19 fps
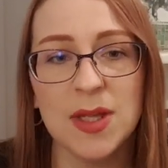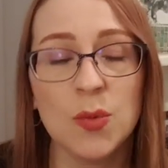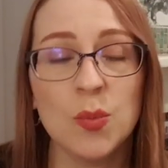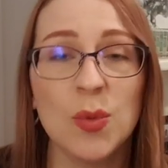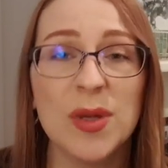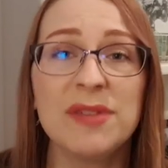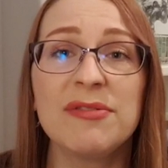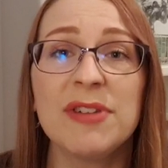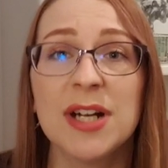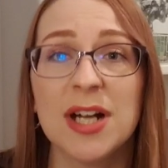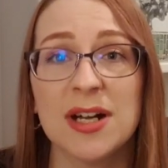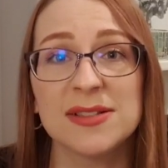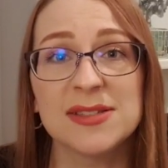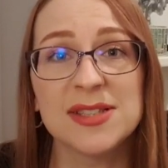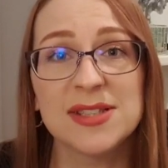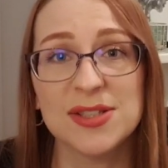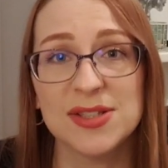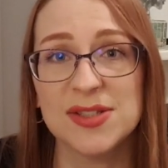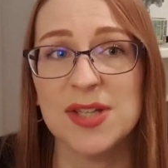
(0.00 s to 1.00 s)
With
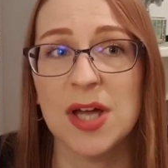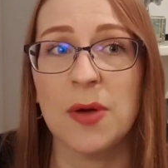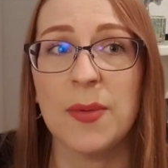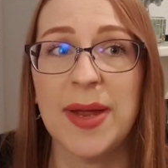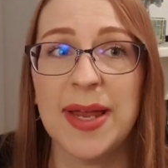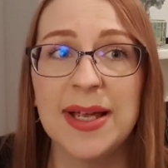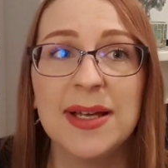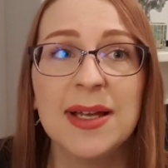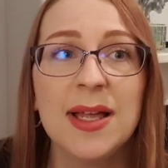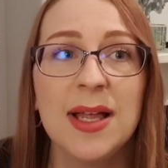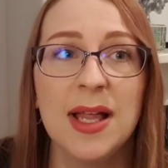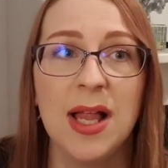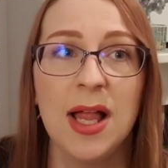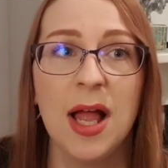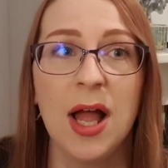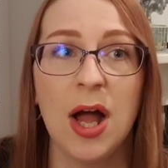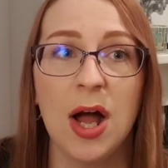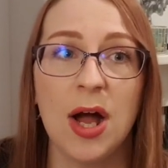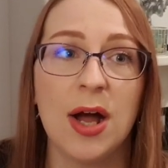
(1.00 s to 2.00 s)
regards to sewing,
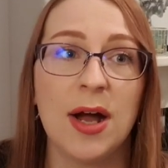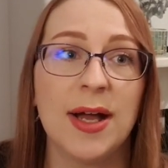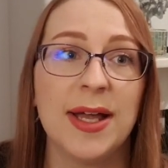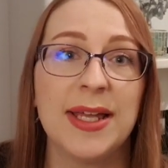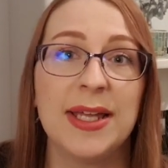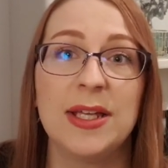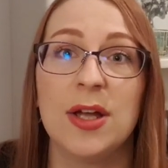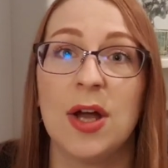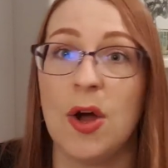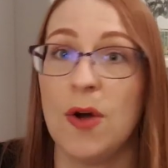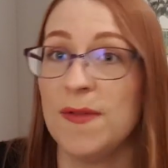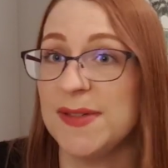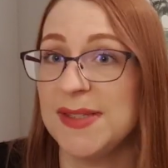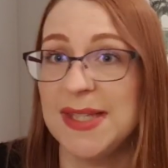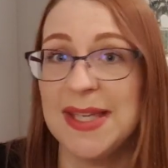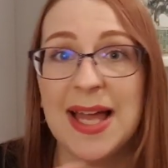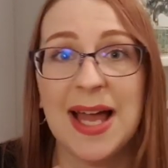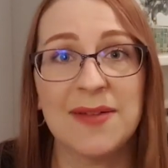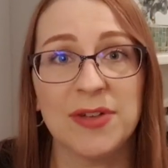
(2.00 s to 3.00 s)
I
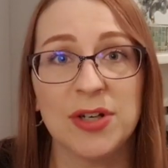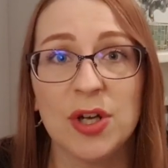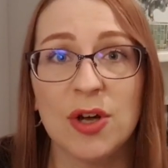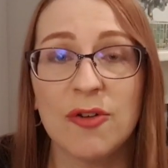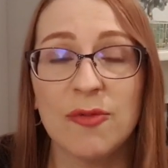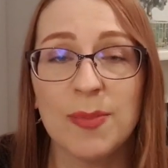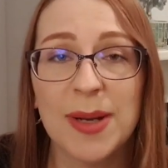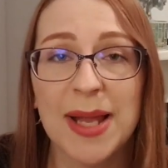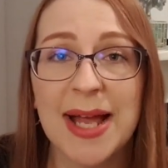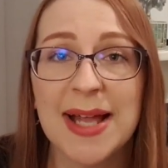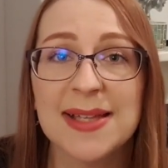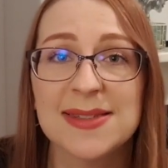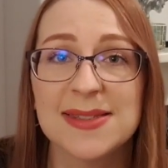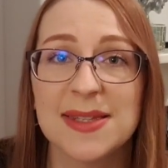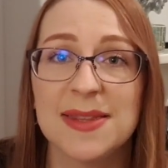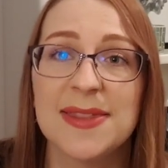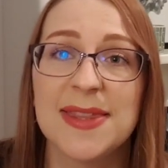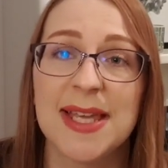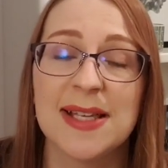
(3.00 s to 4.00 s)
obviously have a lot of
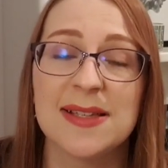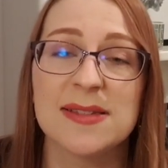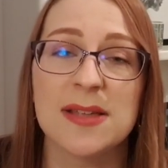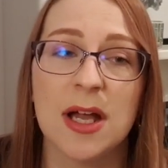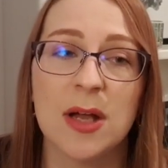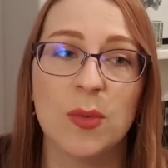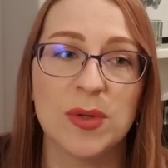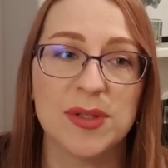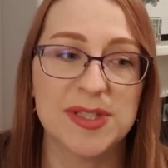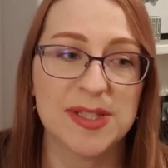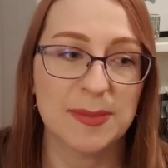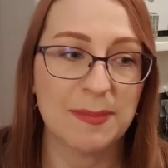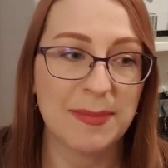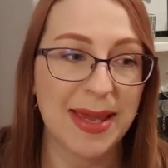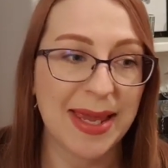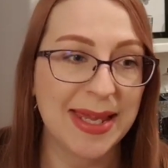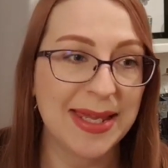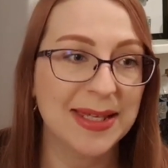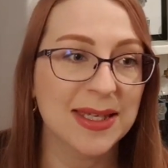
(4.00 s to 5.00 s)
plans and things that I want to
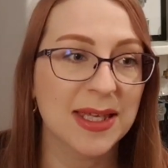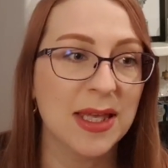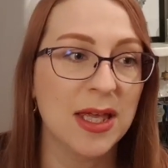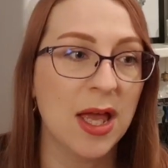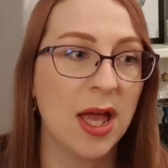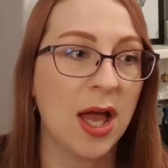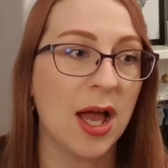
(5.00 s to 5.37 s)
make.